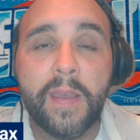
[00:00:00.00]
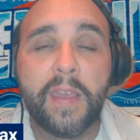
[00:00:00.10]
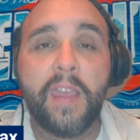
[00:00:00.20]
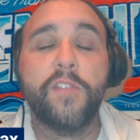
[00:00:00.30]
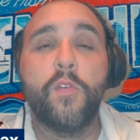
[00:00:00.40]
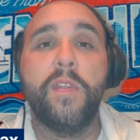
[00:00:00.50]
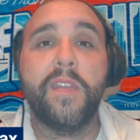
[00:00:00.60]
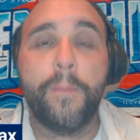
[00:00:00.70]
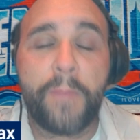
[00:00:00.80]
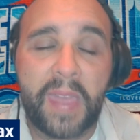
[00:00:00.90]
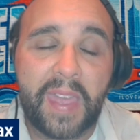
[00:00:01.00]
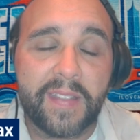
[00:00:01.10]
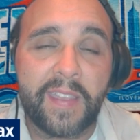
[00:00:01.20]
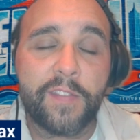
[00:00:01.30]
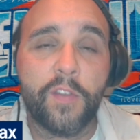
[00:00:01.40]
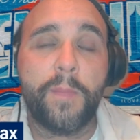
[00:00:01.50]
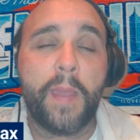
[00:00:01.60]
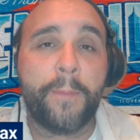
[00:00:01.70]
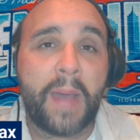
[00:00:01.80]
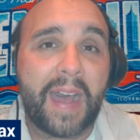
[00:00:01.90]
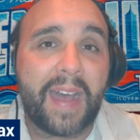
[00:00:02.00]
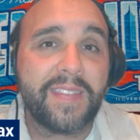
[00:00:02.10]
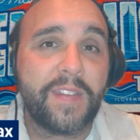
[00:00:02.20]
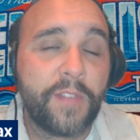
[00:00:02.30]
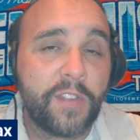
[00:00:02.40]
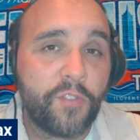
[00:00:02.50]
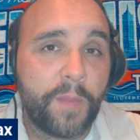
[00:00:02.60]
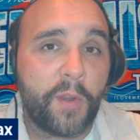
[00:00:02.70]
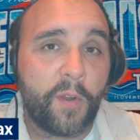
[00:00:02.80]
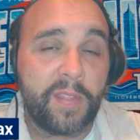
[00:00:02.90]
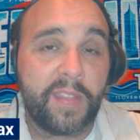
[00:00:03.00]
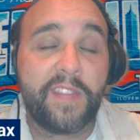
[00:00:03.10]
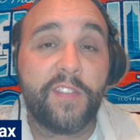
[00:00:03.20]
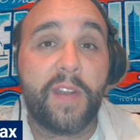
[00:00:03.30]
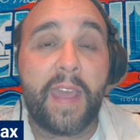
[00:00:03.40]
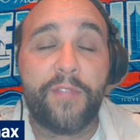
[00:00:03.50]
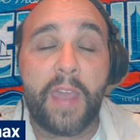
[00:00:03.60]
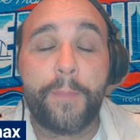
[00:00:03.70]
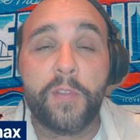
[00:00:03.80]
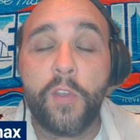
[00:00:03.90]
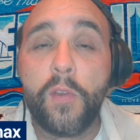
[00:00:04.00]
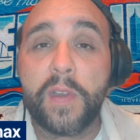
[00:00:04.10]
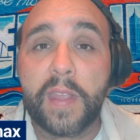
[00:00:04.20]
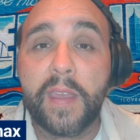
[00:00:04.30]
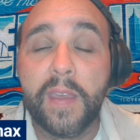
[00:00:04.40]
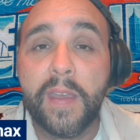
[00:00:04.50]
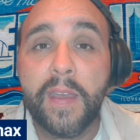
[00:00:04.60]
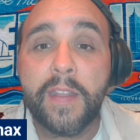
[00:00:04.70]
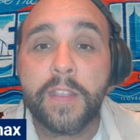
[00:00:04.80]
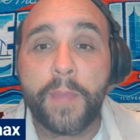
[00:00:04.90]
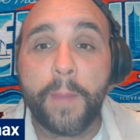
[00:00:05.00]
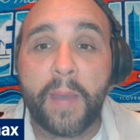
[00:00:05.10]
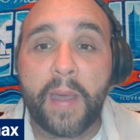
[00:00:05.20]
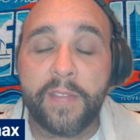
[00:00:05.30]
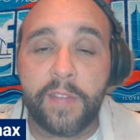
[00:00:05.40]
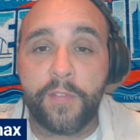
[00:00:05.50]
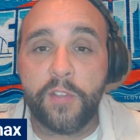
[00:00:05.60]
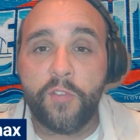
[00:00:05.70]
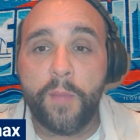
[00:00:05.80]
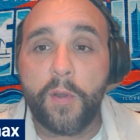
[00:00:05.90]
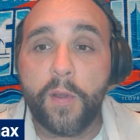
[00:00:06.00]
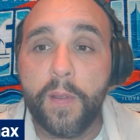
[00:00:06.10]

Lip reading: He is going to compete. He is going to be a positive contributor, or at least he's going to have the opportunity to be a positive contributor.